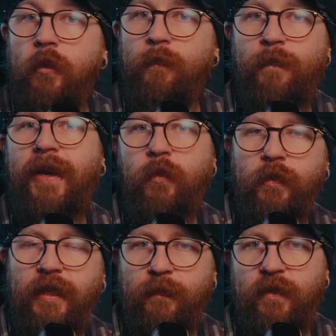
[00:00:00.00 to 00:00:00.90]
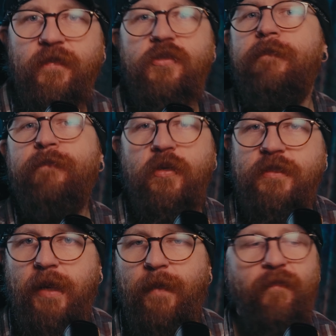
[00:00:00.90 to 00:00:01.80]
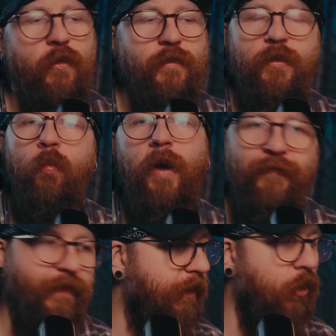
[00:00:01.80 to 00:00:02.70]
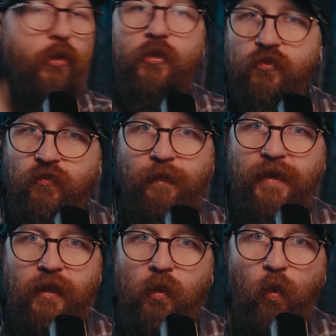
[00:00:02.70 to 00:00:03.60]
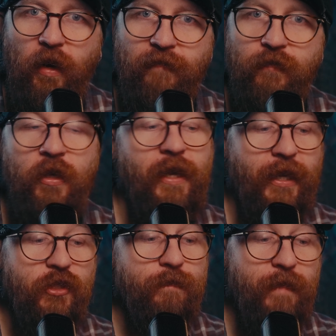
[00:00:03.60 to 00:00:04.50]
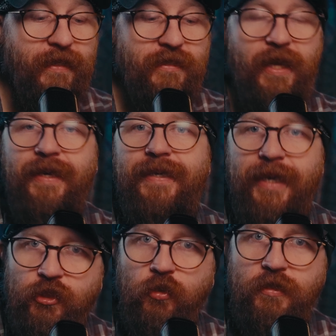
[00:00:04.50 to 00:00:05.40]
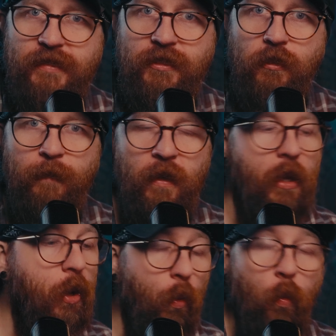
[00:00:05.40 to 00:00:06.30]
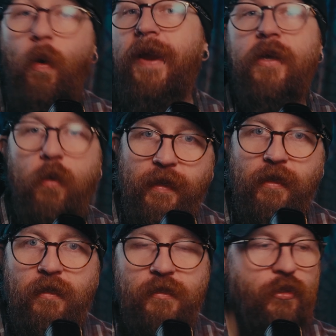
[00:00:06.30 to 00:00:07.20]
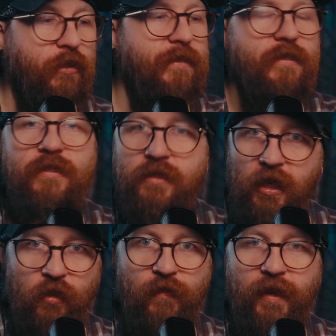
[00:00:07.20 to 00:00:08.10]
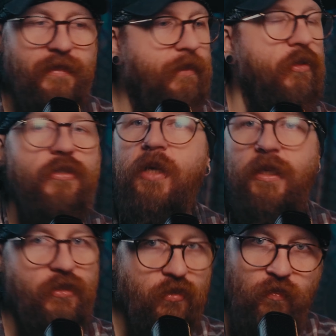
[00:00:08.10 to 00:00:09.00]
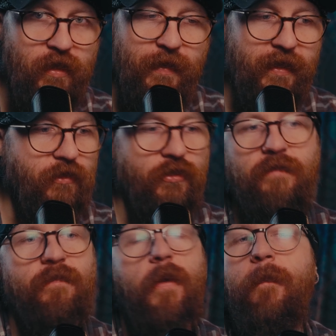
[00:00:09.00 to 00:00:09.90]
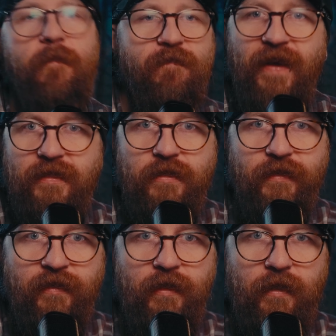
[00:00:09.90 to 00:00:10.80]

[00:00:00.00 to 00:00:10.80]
up manually, but if it's your first time ever using Wavelink or your Stream Deck or whatever, it just makes that initial setup way quicker so you can start creating or start streaming just faster.